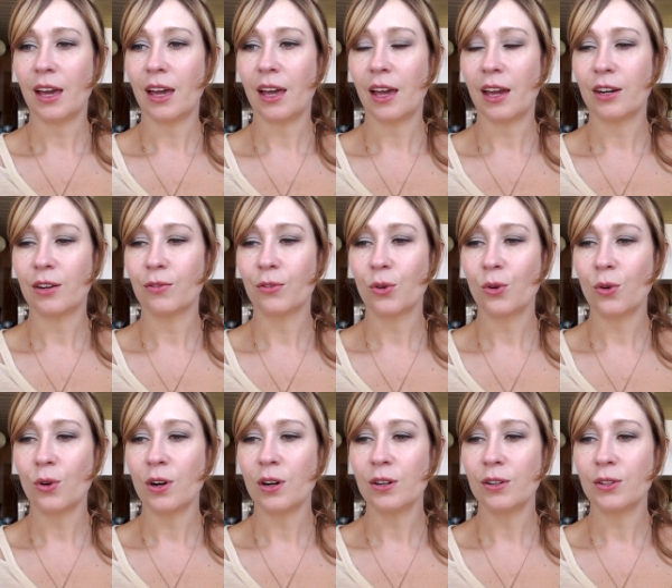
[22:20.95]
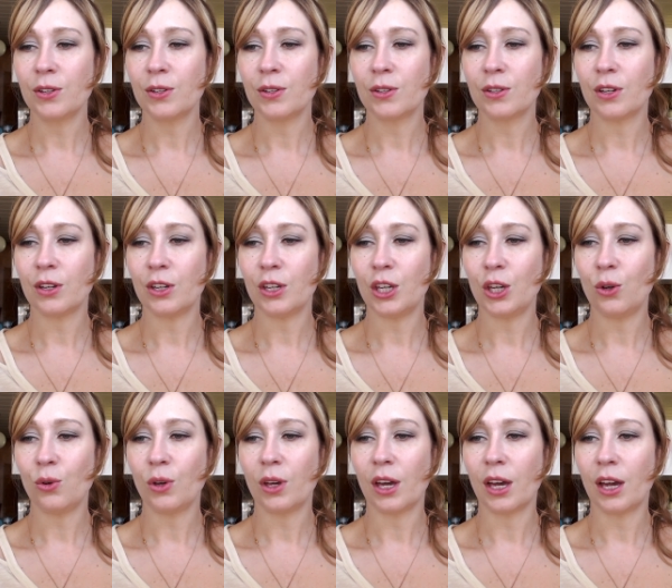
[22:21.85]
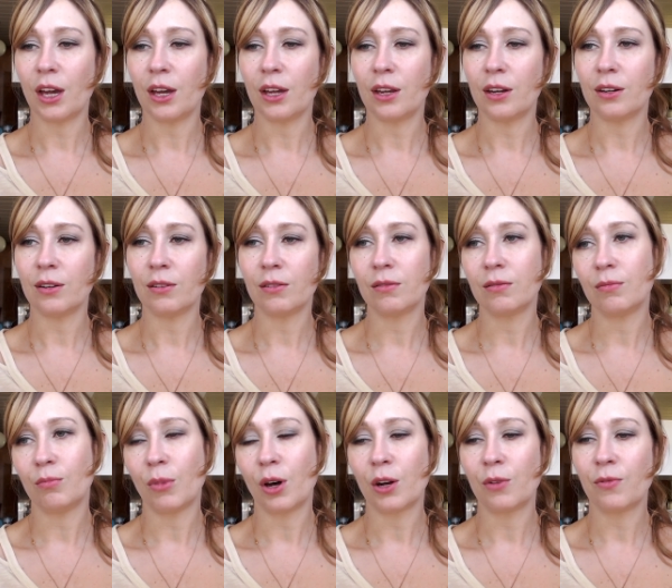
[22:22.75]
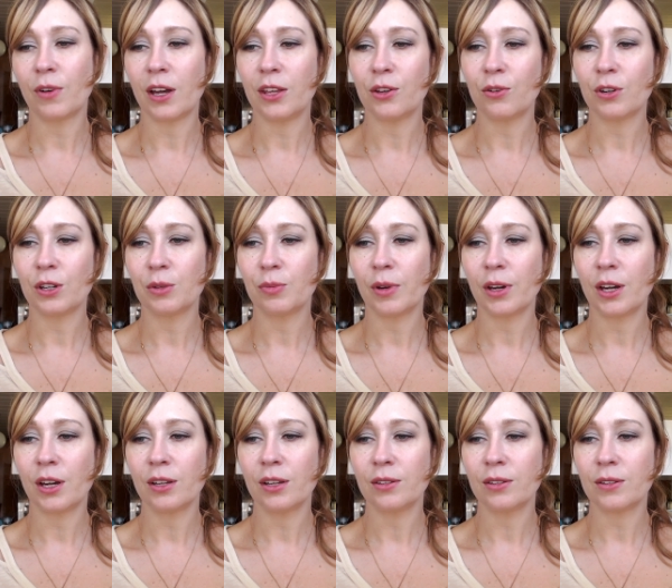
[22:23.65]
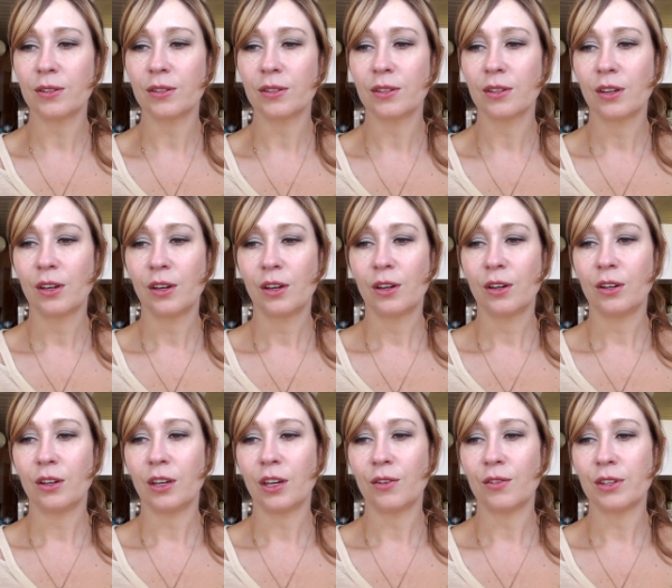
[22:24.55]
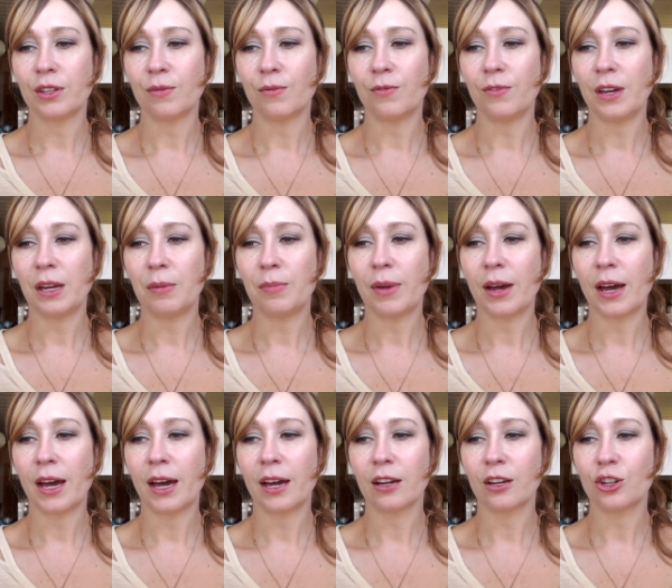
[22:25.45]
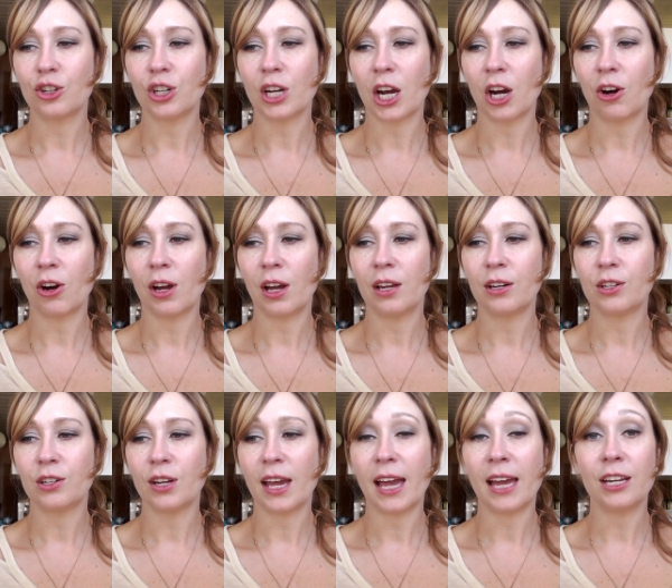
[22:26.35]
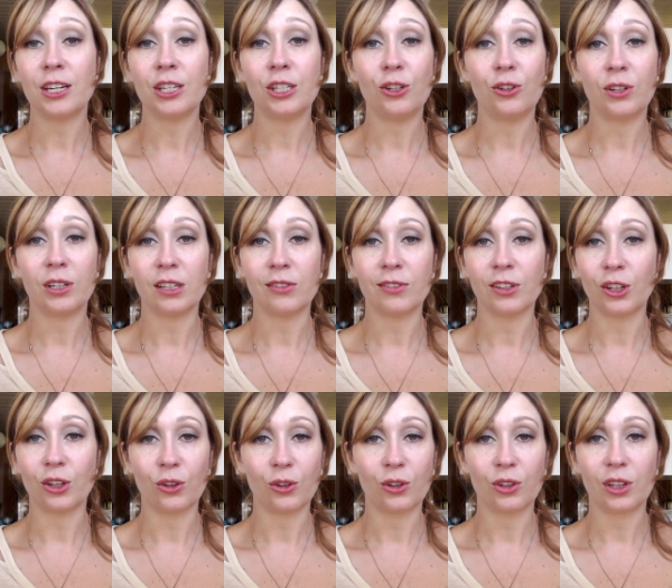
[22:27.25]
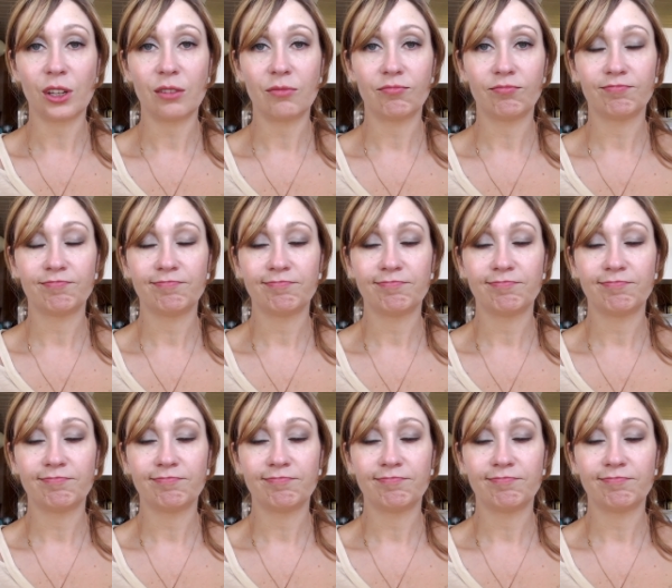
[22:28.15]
and of course you can modify the response, give it some feedback, share it, and you can even Google it.